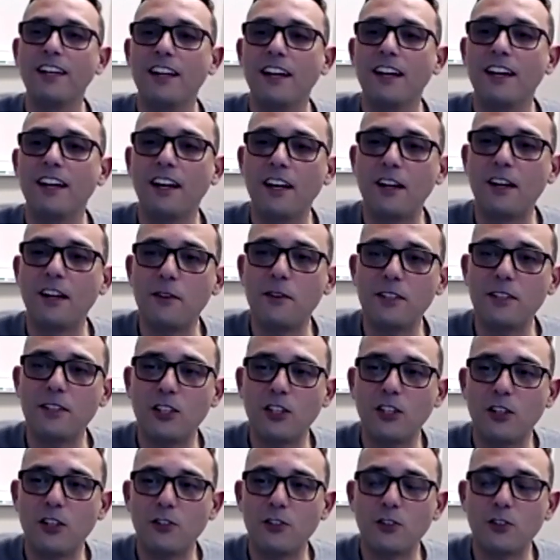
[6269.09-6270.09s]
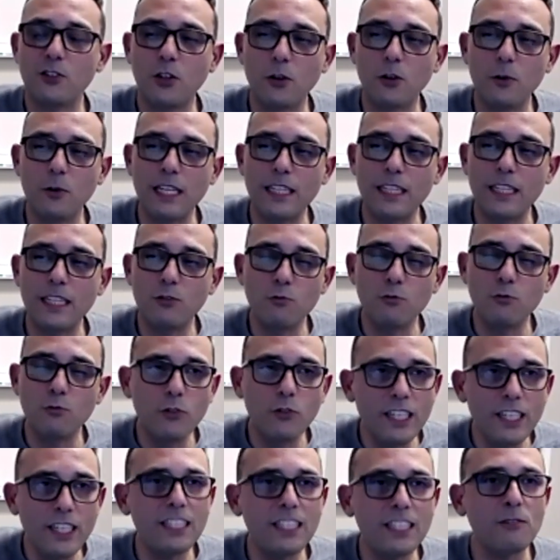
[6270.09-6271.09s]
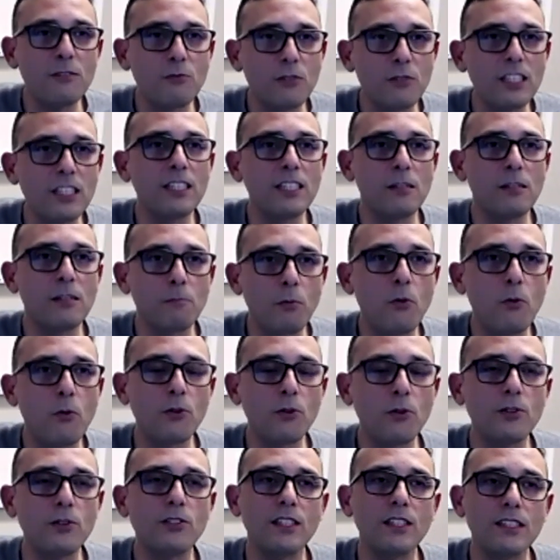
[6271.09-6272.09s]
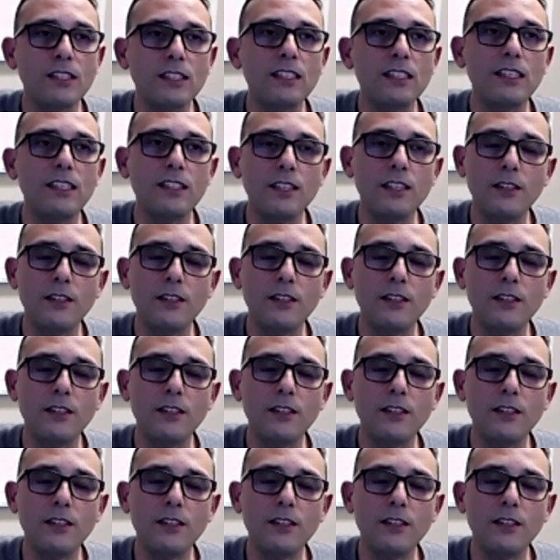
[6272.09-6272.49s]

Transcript: Uh, you know, so it's yeah. really really important to sit